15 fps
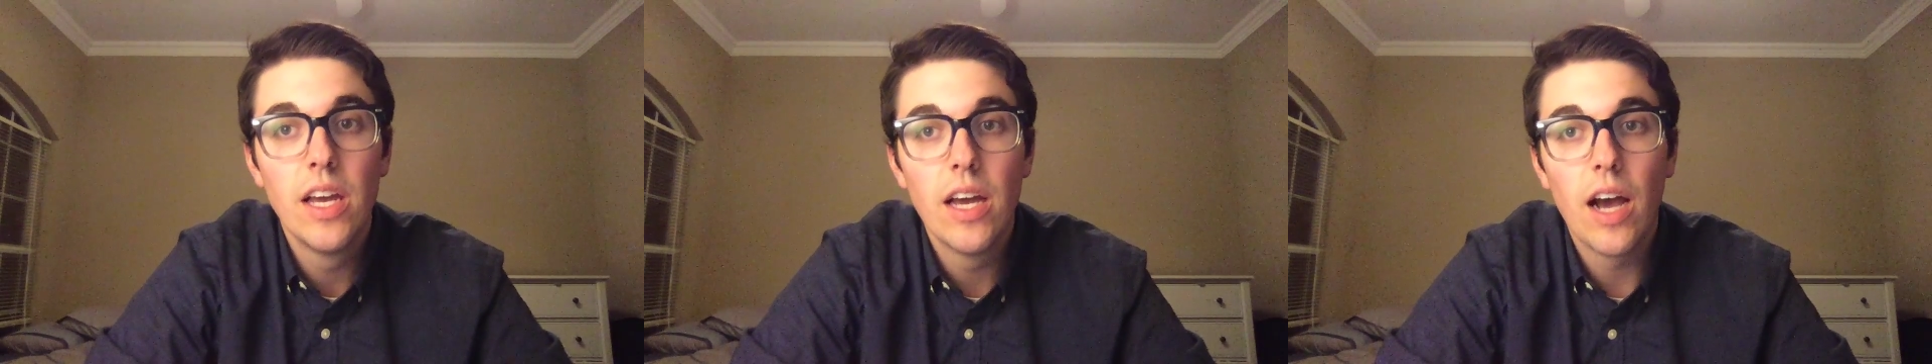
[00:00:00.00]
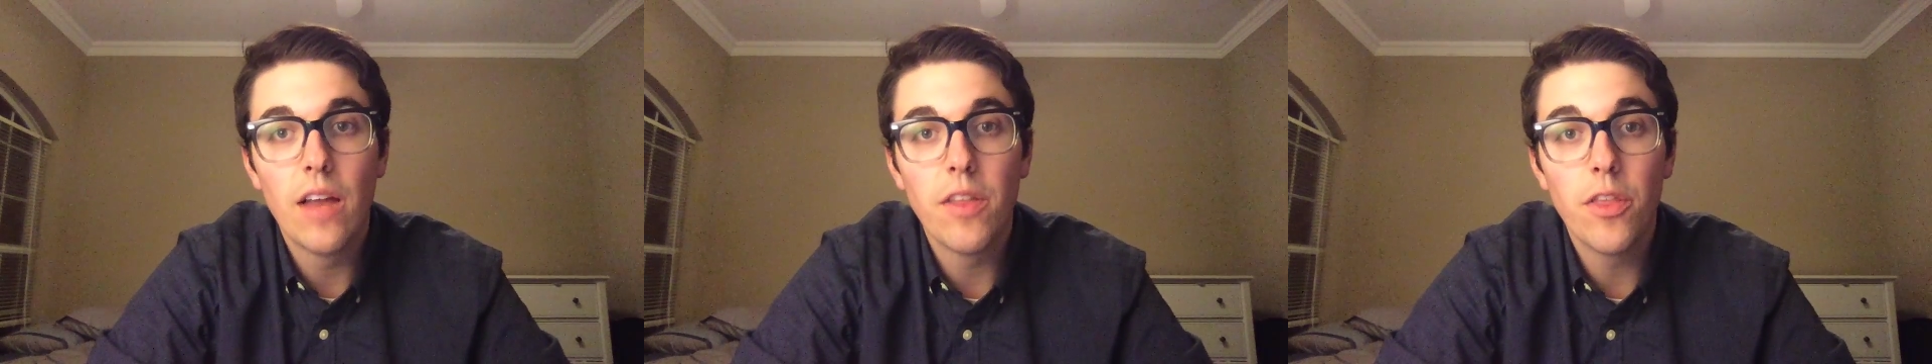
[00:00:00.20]

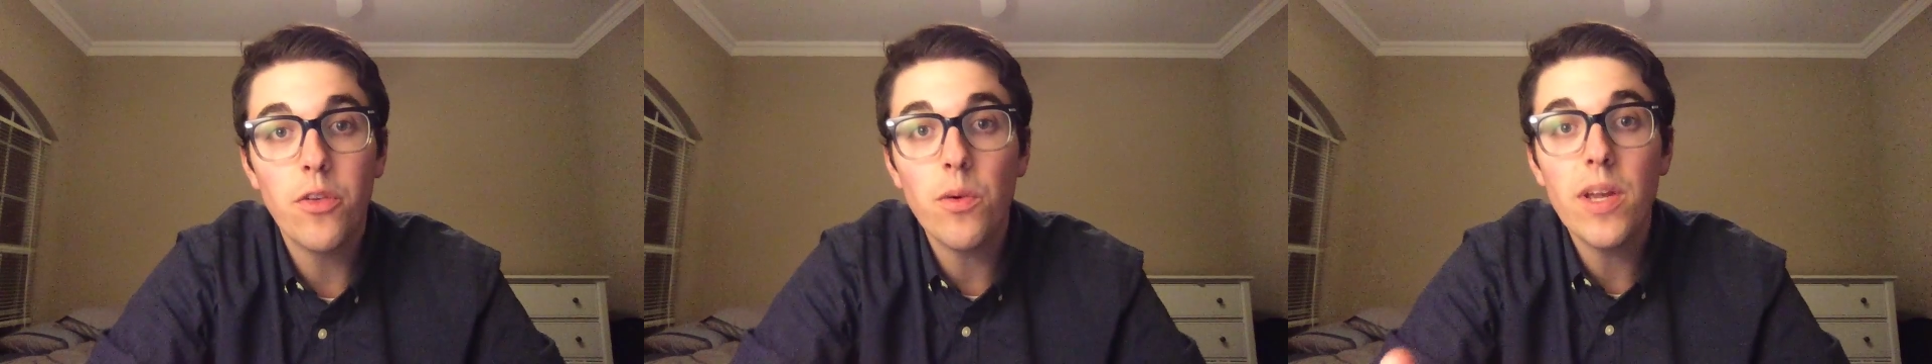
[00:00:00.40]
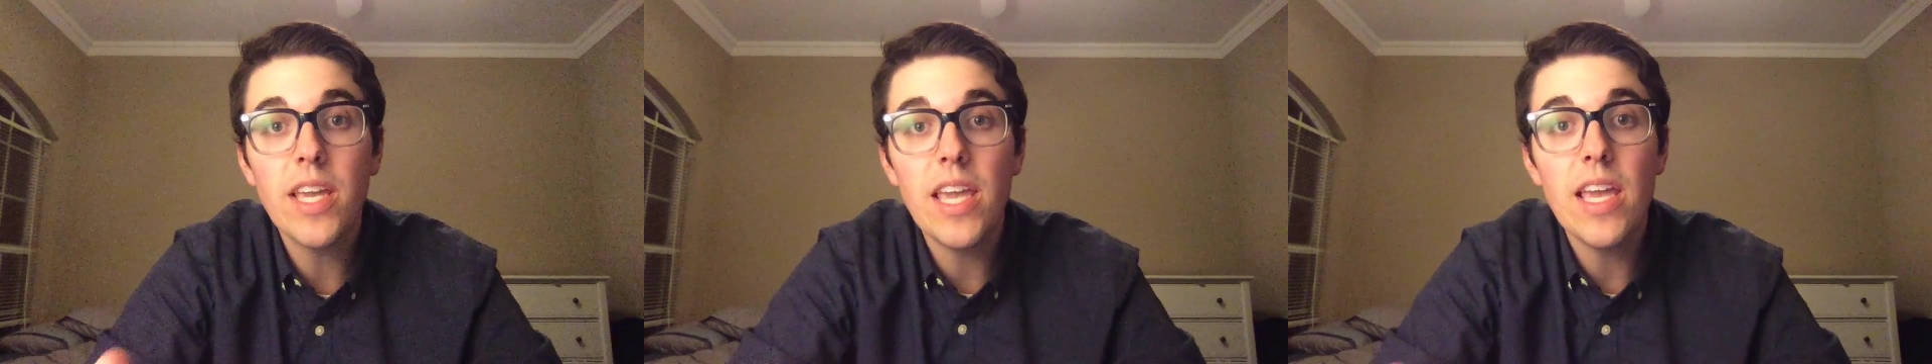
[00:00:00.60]
The
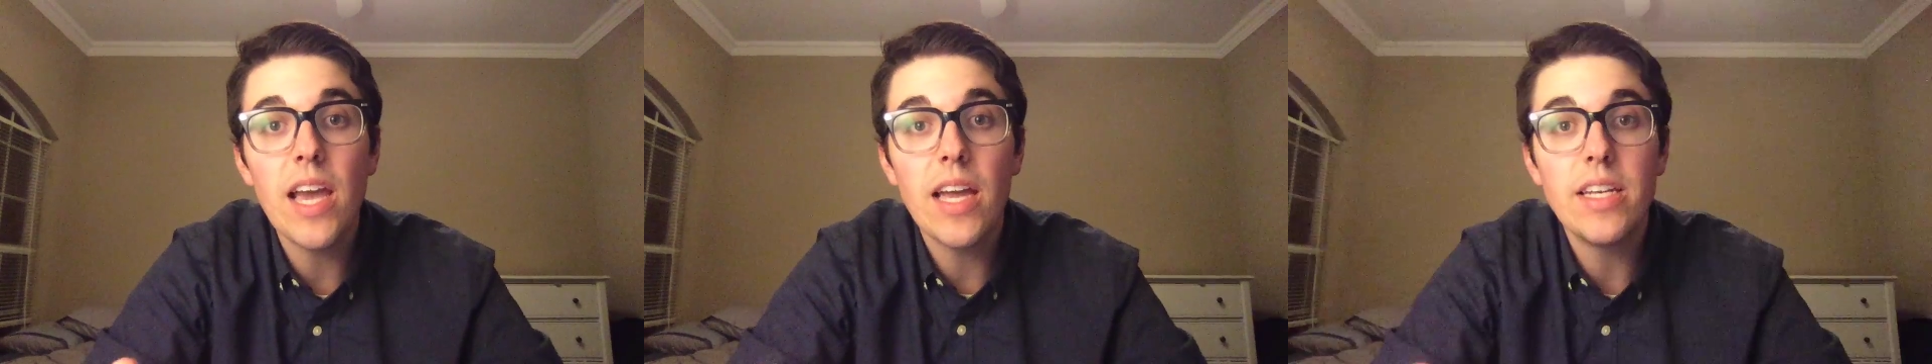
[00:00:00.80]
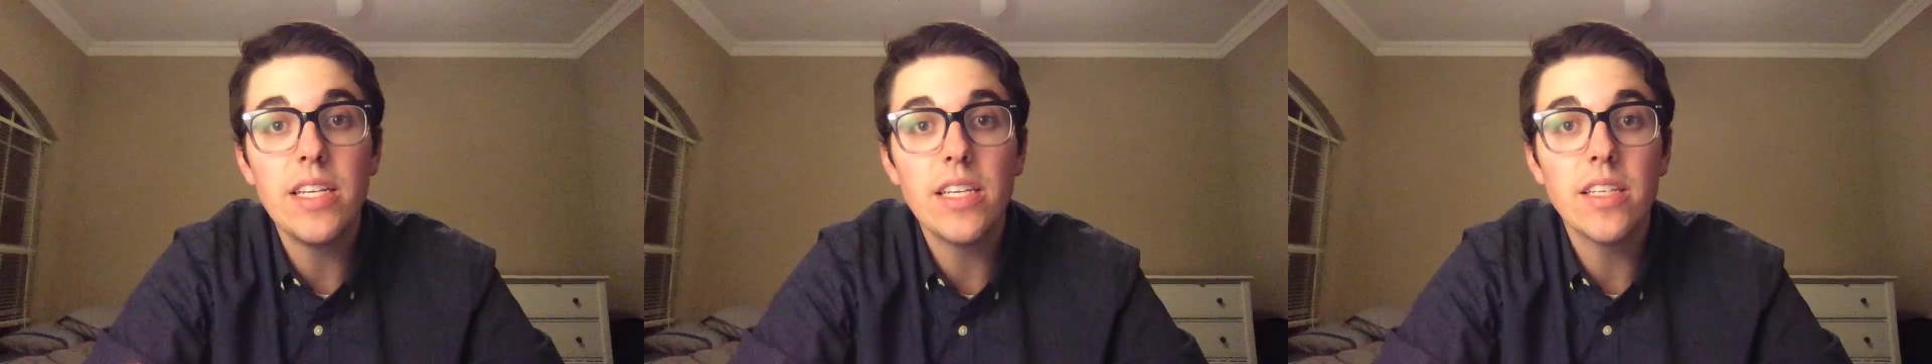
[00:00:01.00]
three key
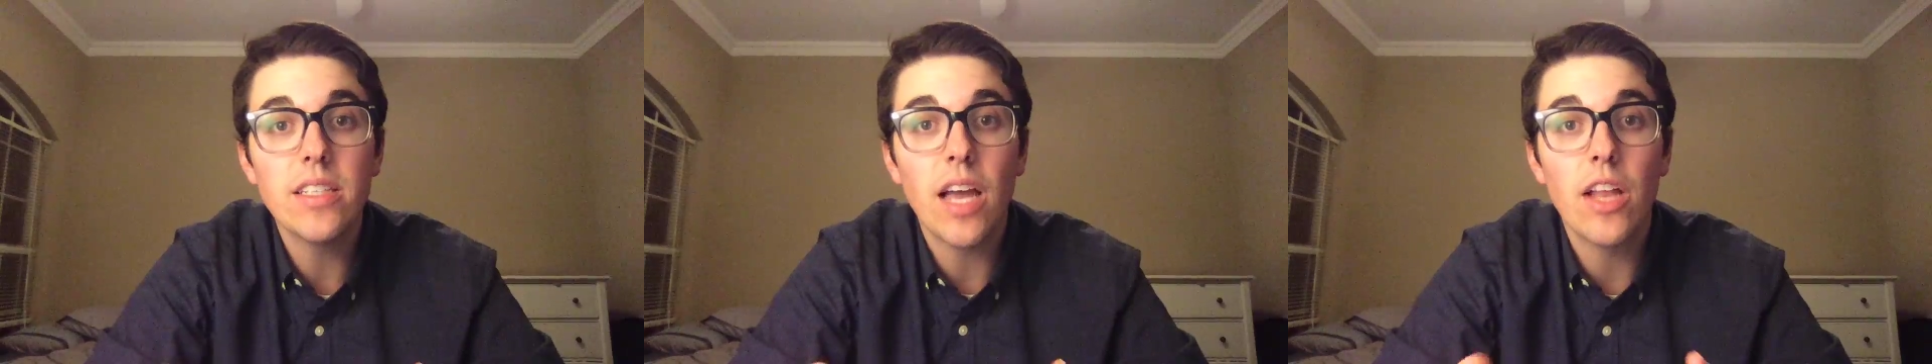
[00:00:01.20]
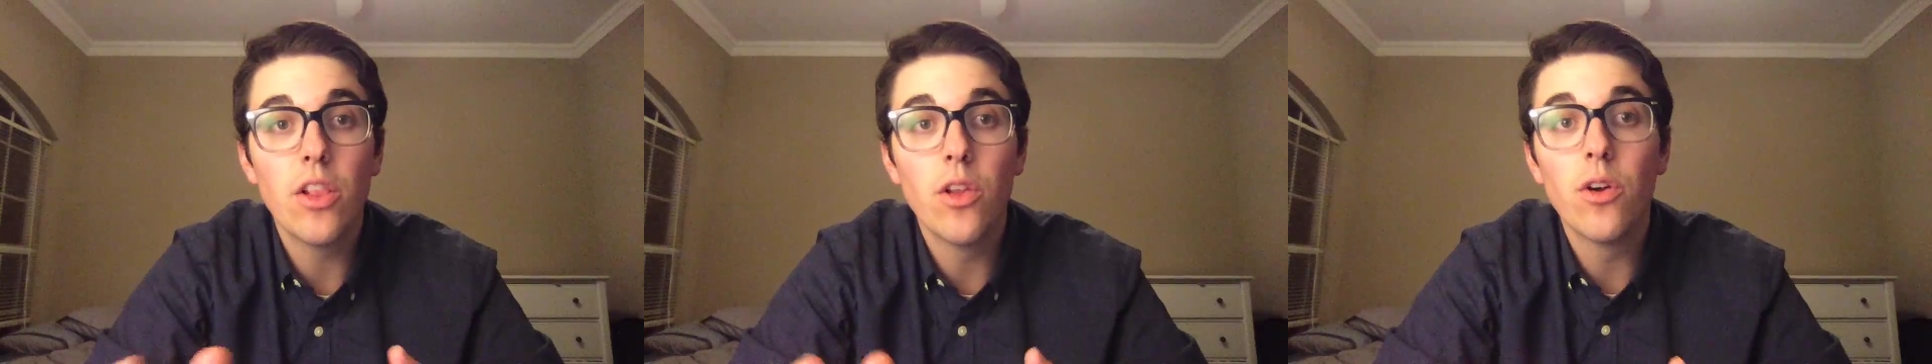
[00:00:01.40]
ideas
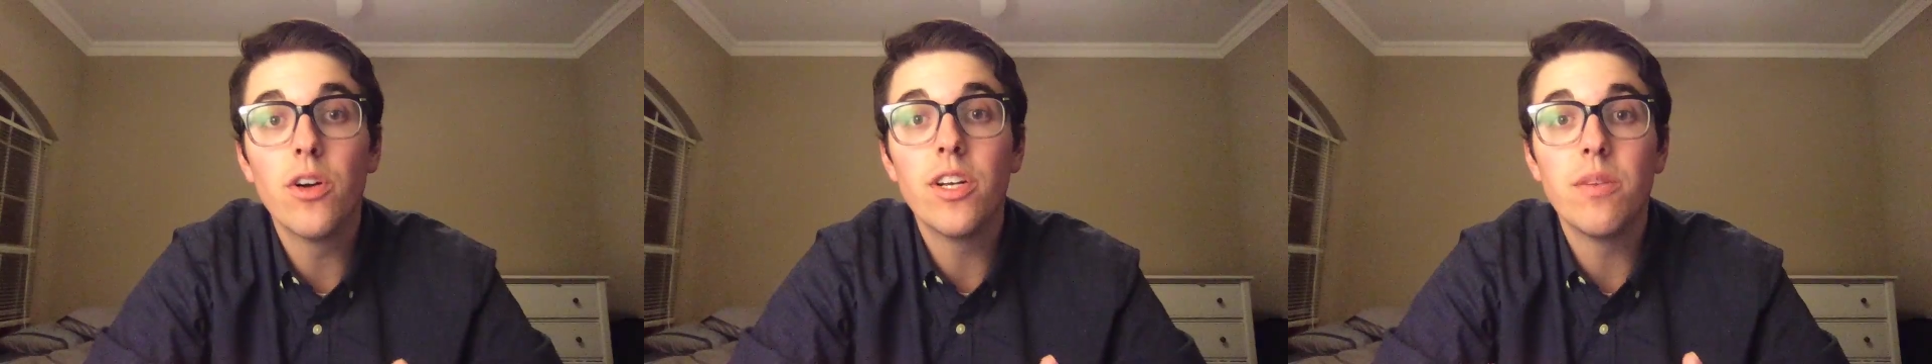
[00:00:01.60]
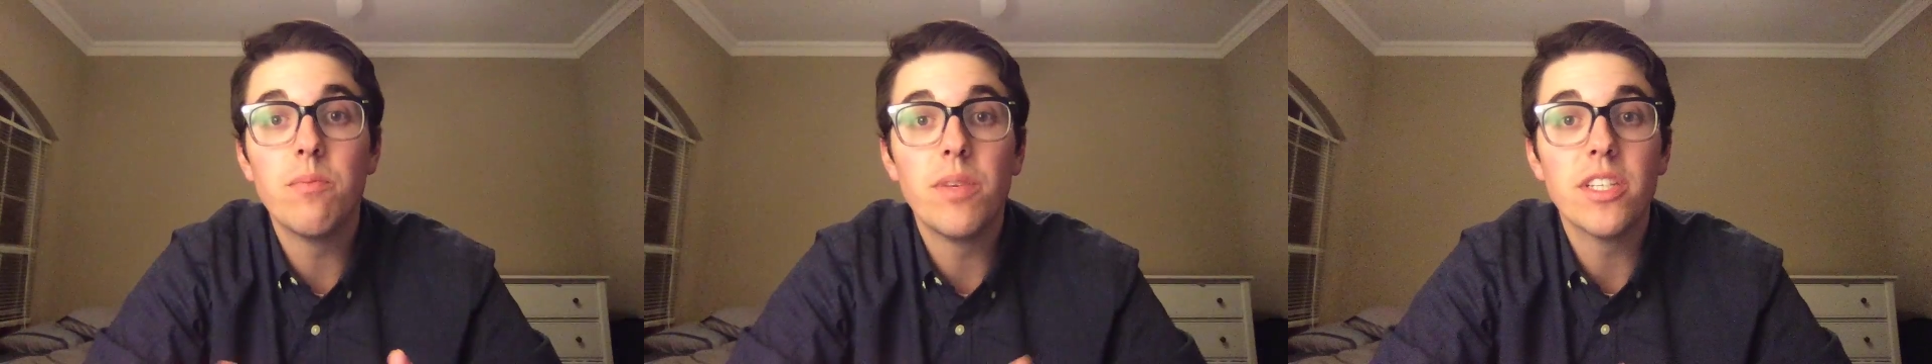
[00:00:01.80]
I
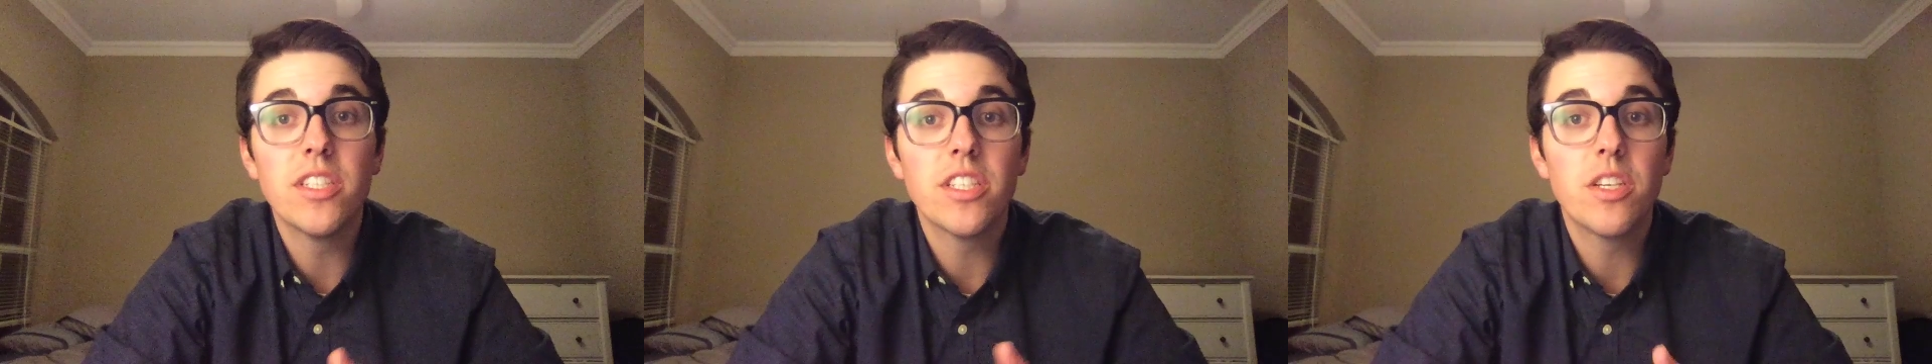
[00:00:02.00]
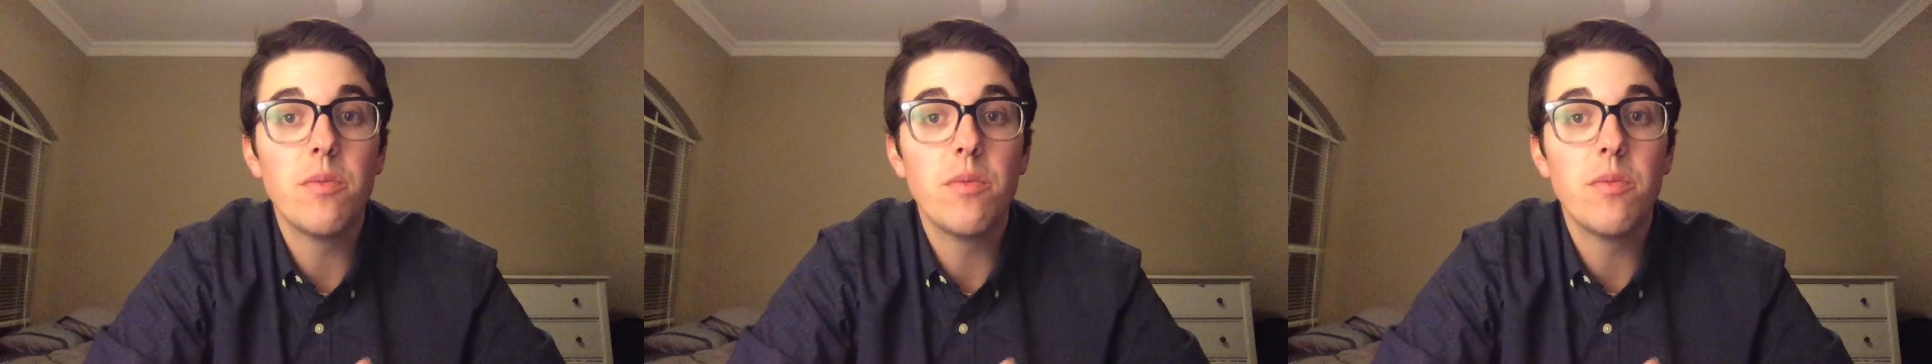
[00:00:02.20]
learned in business